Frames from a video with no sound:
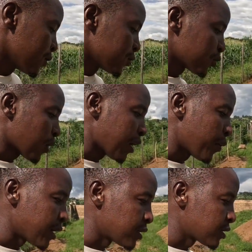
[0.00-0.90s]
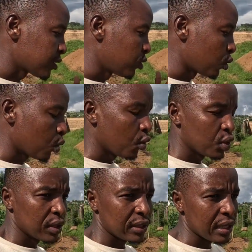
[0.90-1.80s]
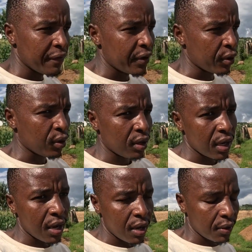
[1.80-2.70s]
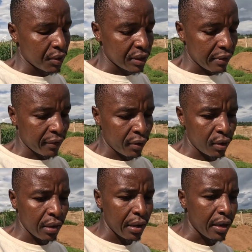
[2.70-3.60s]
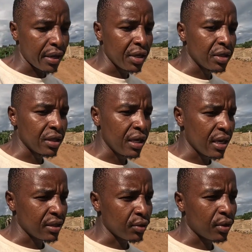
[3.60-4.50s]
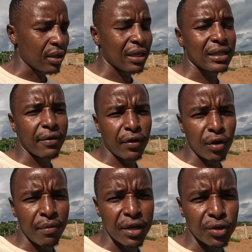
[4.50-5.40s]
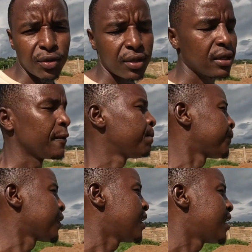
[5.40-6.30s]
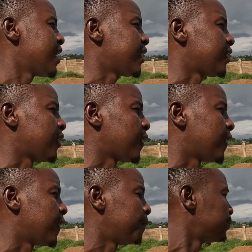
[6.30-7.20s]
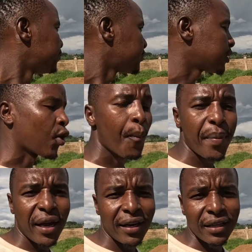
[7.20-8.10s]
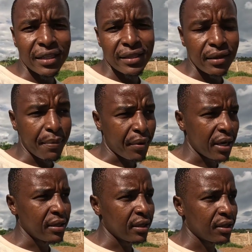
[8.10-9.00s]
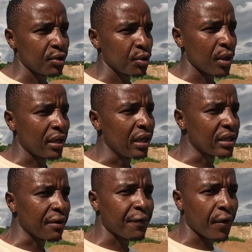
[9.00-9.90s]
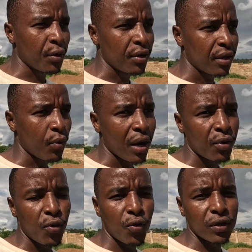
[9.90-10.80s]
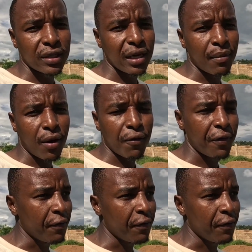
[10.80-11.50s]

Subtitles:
So I went through several engineers, or rather several masons, and comparing the prices. So at least I found one who was somehow